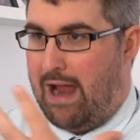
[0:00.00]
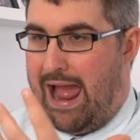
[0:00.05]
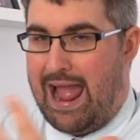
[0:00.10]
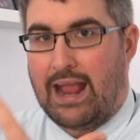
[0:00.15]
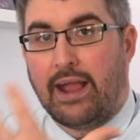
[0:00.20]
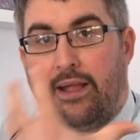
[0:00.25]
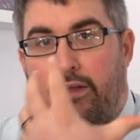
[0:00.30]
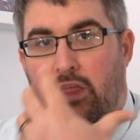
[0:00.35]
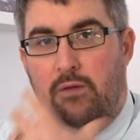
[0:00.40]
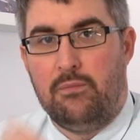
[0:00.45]

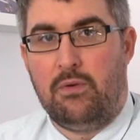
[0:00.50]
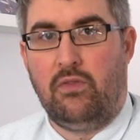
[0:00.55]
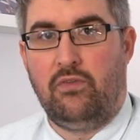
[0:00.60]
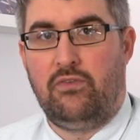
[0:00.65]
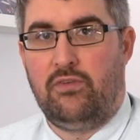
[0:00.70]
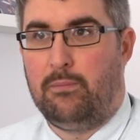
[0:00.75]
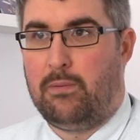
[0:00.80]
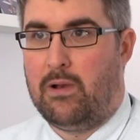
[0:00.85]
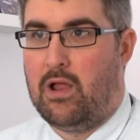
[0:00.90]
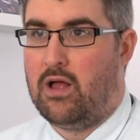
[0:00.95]
anchor them
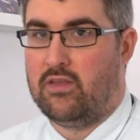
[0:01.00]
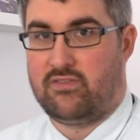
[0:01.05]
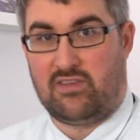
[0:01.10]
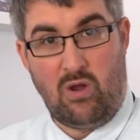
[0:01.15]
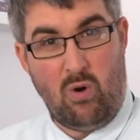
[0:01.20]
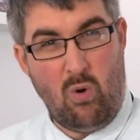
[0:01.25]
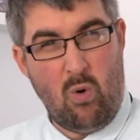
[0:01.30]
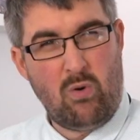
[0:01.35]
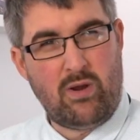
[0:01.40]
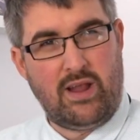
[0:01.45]
onto plants,
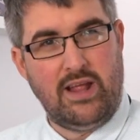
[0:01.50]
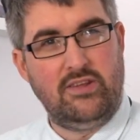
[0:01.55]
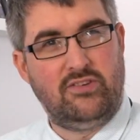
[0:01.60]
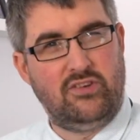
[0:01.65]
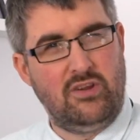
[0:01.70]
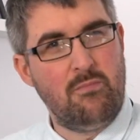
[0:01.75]
like orchids.